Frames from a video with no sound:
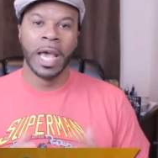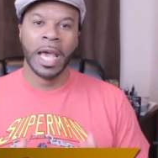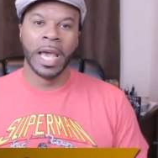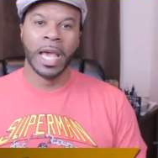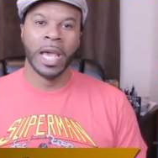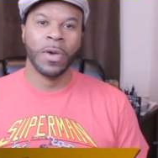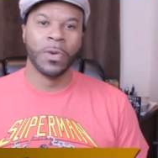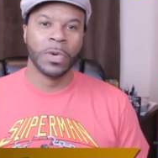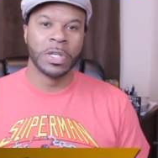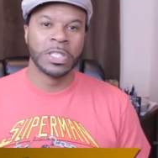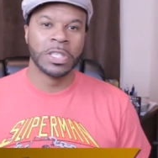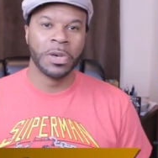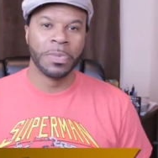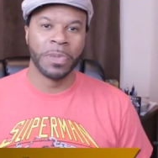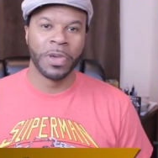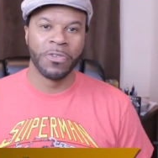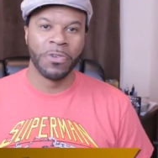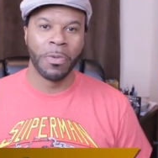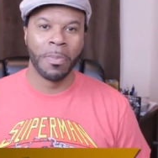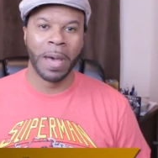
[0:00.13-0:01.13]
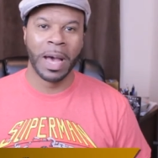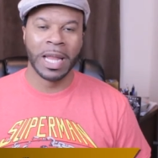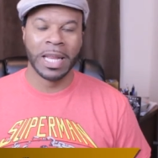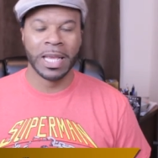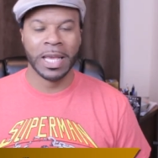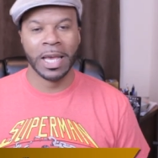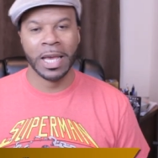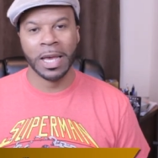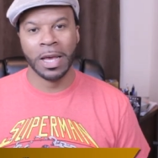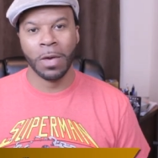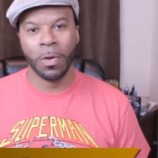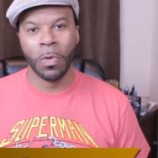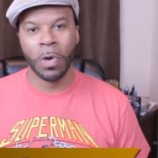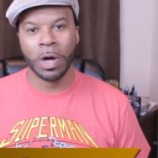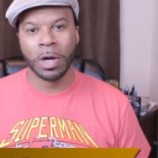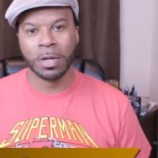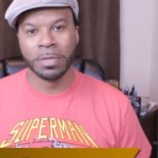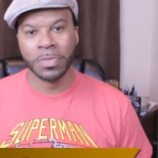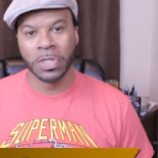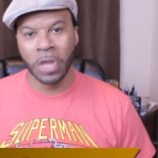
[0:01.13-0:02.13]
Hey, what's up everybody, and
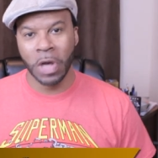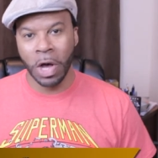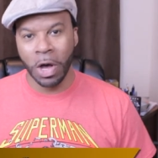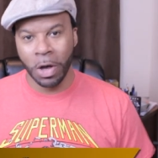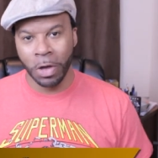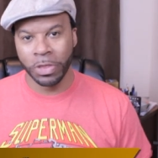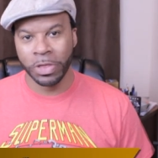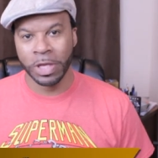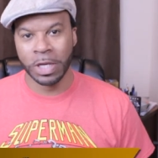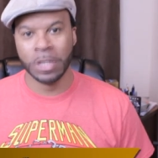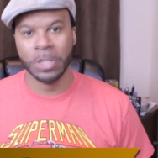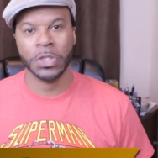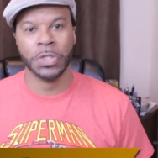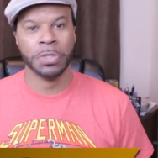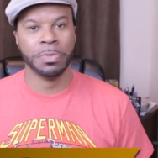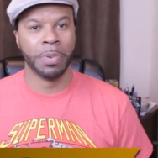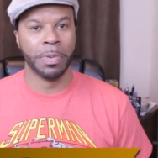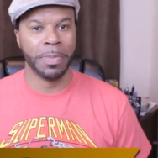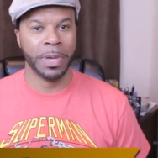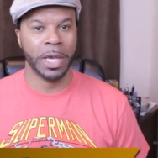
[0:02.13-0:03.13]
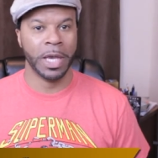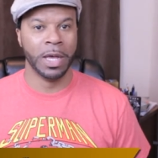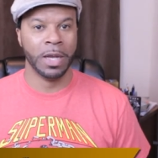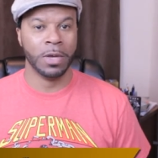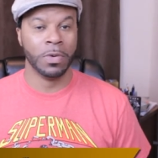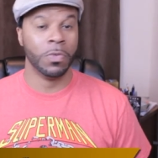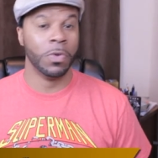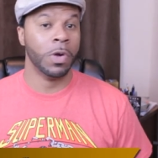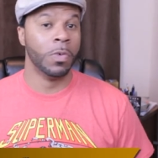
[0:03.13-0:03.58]
welcome to All Things Superman,